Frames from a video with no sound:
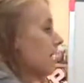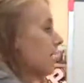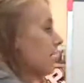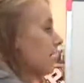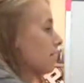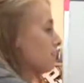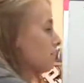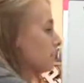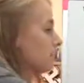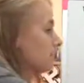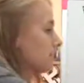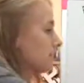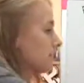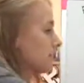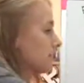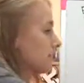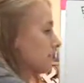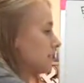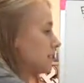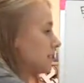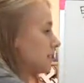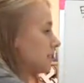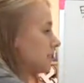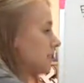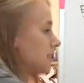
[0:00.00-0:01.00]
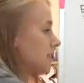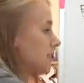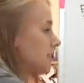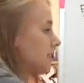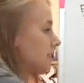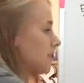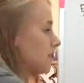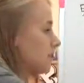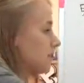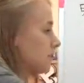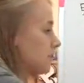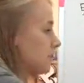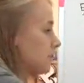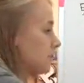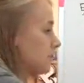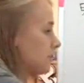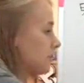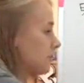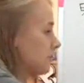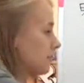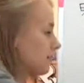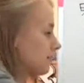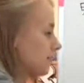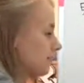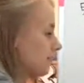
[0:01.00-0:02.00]
opposites of each
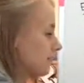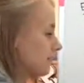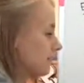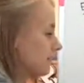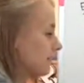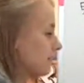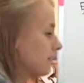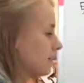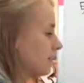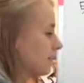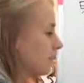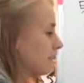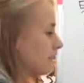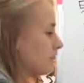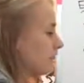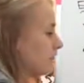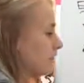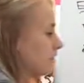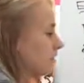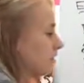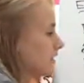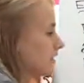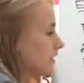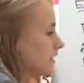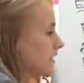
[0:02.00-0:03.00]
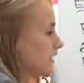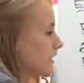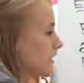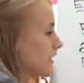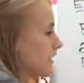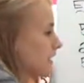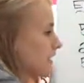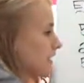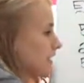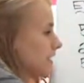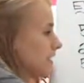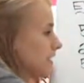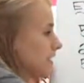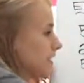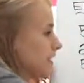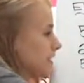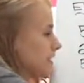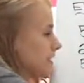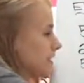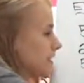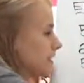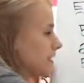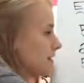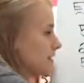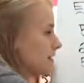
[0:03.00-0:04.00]
other. All right,
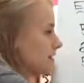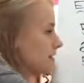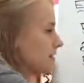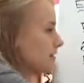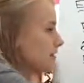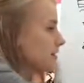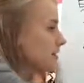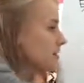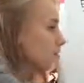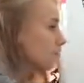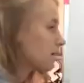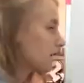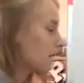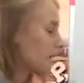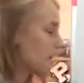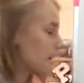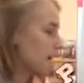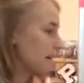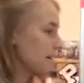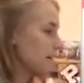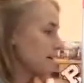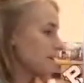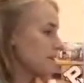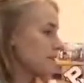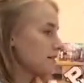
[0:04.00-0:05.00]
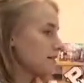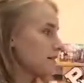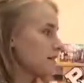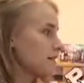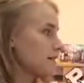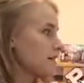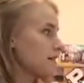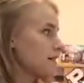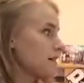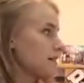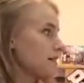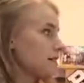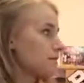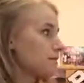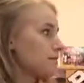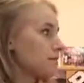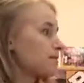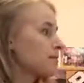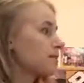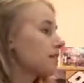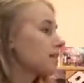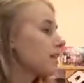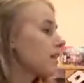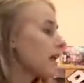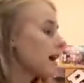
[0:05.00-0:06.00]
3y
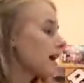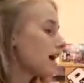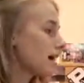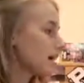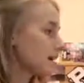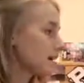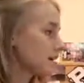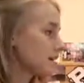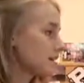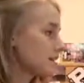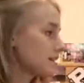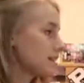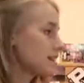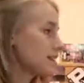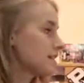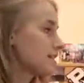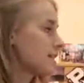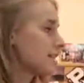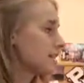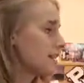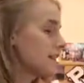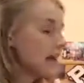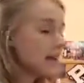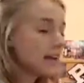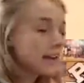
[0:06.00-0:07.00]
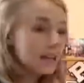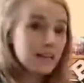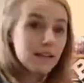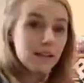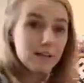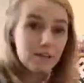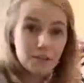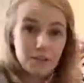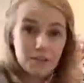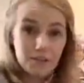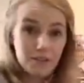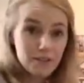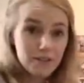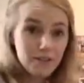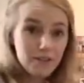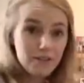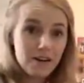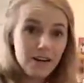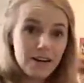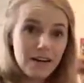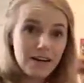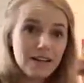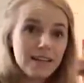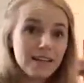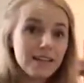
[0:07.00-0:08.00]
plus negative
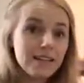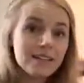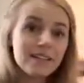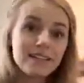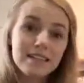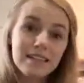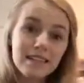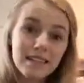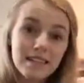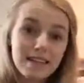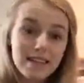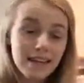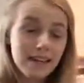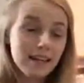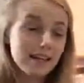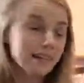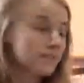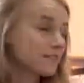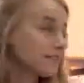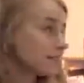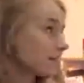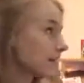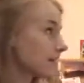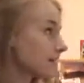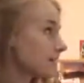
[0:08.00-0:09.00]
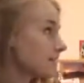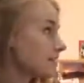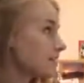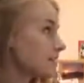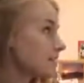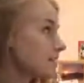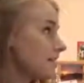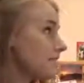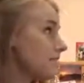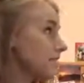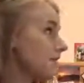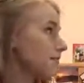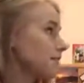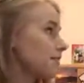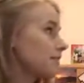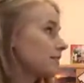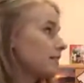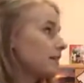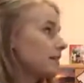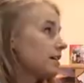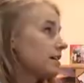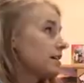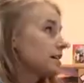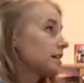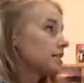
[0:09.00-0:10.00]
3y, it's going to cancel out to 0,
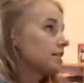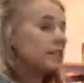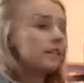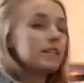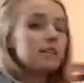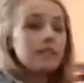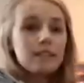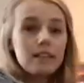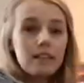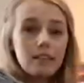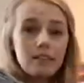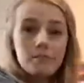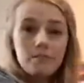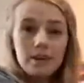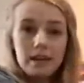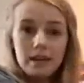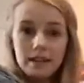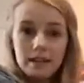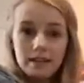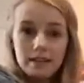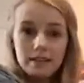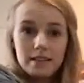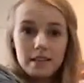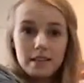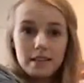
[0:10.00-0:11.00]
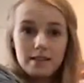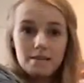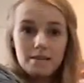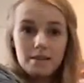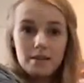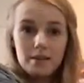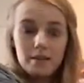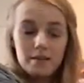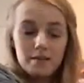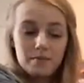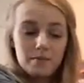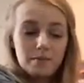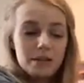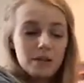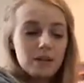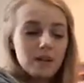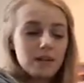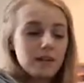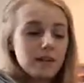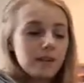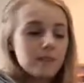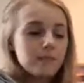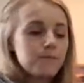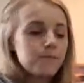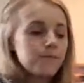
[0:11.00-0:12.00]
just like my example up
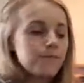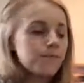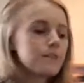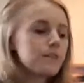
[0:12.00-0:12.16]
here.